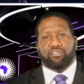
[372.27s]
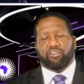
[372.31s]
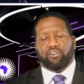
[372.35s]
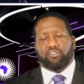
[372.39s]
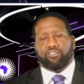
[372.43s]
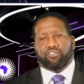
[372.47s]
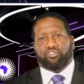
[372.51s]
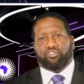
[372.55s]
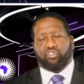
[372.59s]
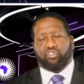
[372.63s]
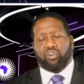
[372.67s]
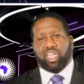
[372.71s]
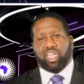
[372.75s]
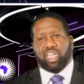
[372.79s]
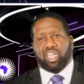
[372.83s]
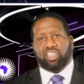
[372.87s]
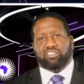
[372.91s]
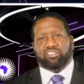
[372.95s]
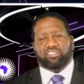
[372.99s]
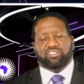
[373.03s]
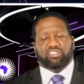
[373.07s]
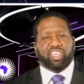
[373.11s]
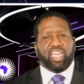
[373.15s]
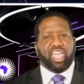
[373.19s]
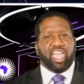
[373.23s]
for
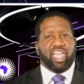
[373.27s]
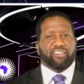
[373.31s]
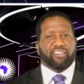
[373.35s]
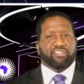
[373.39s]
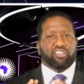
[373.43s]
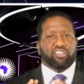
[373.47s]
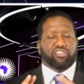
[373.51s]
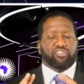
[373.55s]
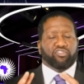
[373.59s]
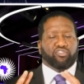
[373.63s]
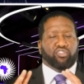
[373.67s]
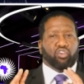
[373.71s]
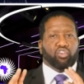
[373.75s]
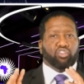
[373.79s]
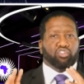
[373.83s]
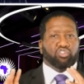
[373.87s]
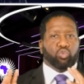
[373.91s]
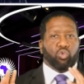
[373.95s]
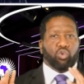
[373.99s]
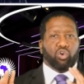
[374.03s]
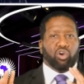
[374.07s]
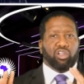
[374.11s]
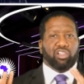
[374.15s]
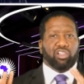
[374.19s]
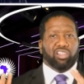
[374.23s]
France to have this first
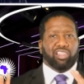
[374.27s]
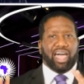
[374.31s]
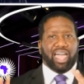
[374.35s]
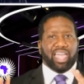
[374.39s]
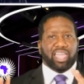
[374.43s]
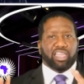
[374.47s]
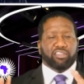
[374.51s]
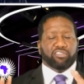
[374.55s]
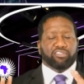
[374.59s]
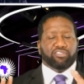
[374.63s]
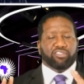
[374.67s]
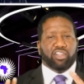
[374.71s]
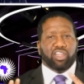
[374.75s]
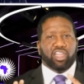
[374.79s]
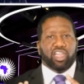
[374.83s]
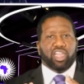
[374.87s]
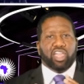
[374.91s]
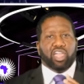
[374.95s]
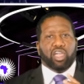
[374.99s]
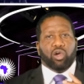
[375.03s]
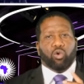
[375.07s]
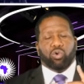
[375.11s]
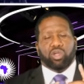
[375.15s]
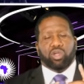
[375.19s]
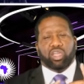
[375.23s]
world life
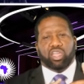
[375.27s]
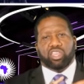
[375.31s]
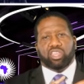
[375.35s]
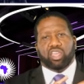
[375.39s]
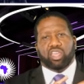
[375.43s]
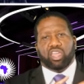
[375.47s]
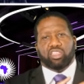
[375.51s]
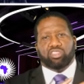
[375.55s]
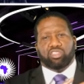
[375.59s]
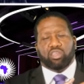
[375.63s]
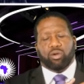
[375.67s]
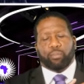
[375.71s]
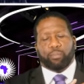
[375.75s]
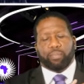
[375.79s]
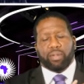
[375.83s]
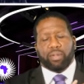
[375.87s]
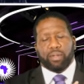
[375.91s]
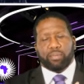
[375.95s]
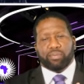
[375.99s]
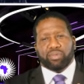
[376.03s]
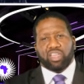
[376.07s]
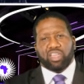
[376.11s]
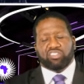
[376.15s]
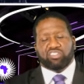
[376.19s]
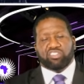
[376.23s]
when the
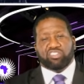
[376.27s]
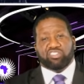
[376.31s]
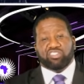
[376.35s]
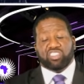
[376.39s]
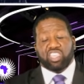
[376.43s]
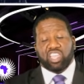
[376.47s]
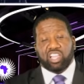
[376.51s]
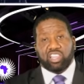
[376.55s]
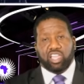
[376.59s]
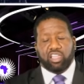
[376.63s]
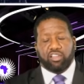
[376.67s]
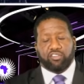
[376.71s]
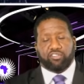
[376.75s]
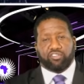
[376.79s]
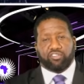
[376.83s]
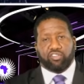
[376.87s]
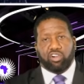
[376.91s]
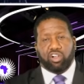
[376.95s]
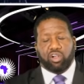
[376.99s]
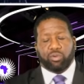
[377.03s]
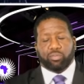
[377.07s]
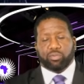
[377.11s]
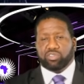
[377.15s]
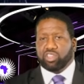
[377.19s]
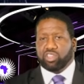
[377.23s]
people they're stealing
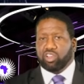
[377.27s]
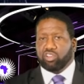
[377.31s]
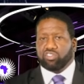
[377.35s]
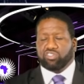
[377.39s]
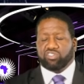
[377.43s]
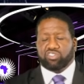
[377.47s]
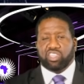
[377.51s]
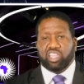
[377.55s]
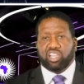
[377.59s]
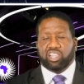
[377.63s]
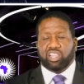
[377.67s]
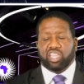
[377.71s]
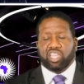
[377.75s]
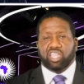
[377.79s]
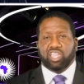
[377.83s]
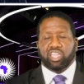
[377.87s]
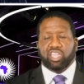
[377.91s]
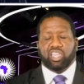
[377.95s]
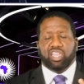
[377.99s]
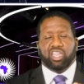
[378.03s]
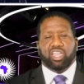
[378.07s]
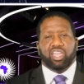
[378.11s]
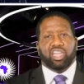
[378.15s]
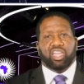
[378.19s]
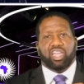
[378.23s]
from, because they're stealing,
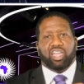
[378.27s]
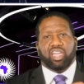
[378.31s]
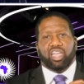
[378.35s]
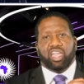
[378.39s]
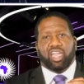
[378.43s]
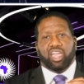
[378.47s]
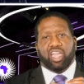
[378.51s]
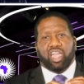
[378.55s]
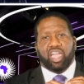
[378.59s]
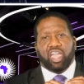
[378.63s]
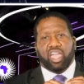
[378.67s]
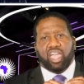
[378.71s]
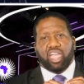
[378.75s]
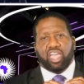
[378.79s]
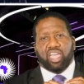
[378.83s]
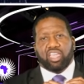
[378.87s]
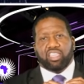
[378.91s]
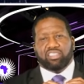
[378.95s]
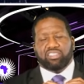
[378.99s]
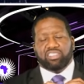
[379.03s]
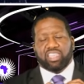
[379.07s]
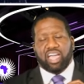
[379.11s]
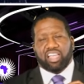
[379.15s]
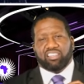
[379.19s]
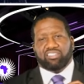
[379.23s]

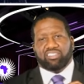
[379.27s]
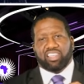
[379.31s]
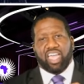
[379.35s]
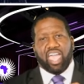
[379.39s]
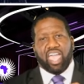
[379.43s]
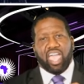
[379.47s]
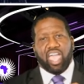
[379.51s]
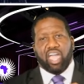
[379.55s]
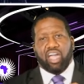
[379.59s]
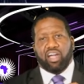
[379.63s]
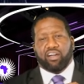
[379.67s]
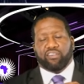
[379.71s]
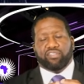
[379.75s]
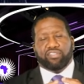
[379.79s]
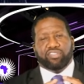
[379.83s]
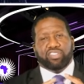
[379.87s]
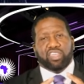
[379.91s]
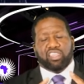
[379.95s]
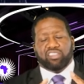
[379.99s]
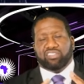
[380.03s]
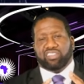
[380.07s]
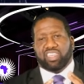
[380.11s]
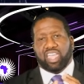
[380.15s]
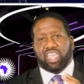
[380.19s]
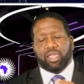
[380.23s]
not to have
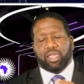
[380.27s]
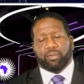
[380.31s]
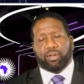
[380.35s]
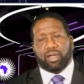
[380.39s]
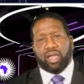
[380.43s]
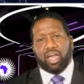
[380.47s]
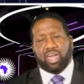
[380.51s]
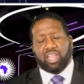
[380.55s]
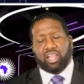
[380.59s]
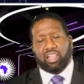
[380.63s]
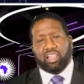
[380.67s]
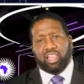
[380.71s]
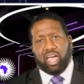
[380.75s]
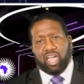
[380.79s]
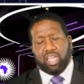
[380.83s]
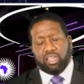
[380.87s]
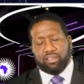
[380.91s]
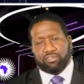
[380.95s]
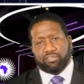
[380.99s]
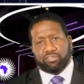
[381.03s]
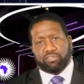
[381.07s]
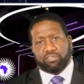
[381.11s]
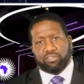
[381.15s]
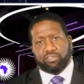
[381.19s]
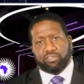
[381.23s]
that same kind of
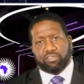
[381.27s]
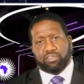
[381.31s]
life.